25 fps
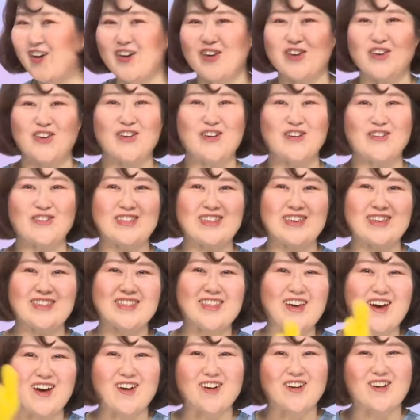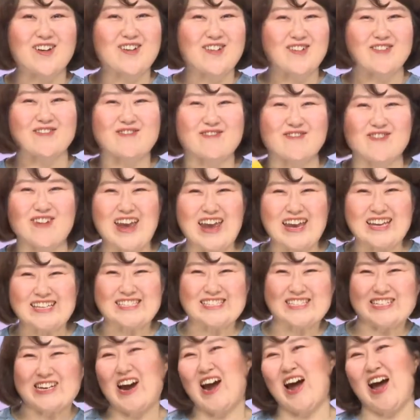You did a great
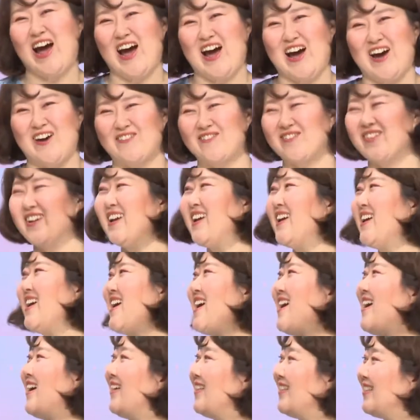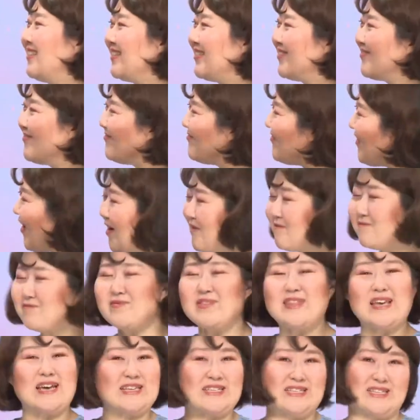job. From
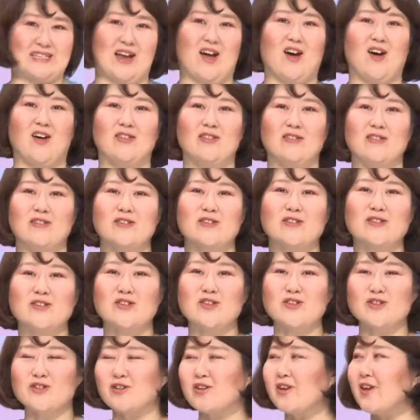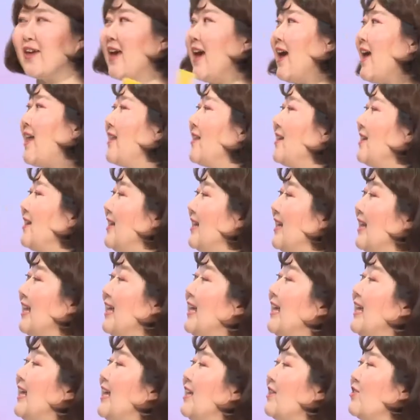this on, you can
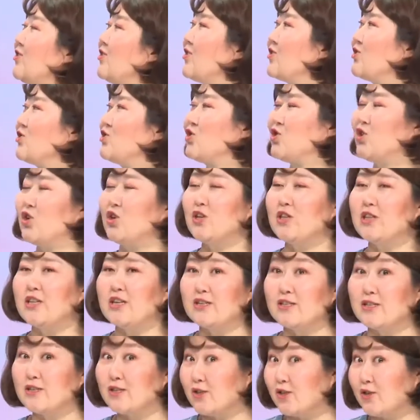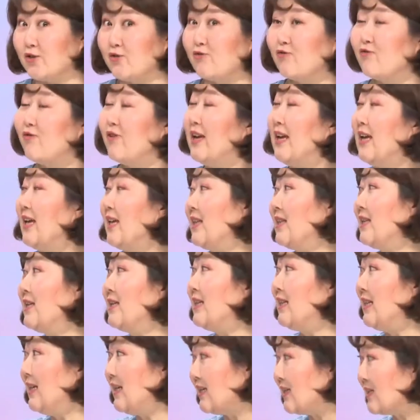lead your students to
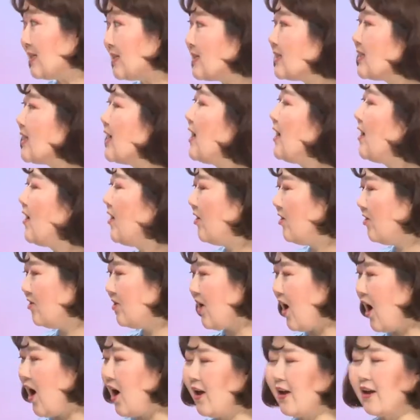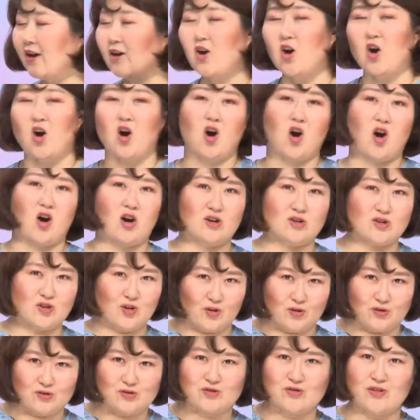read this 9 card
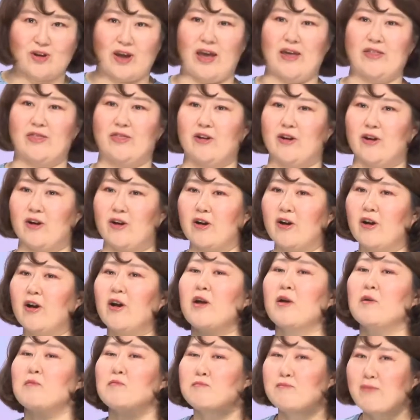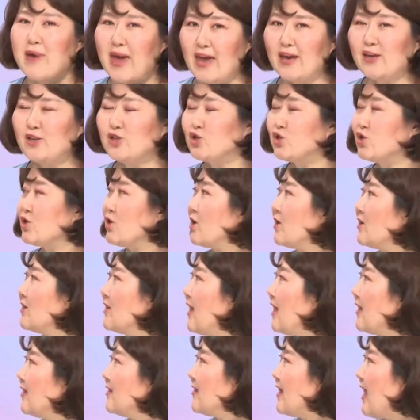all together. Make sure
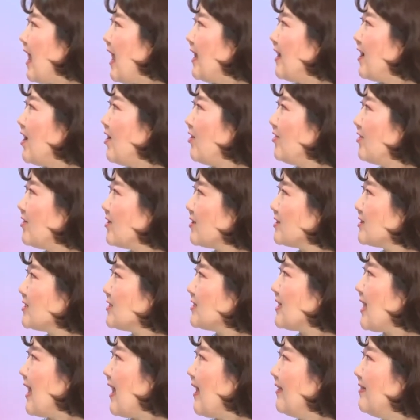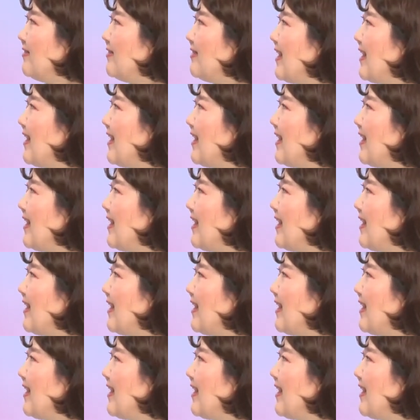that they understand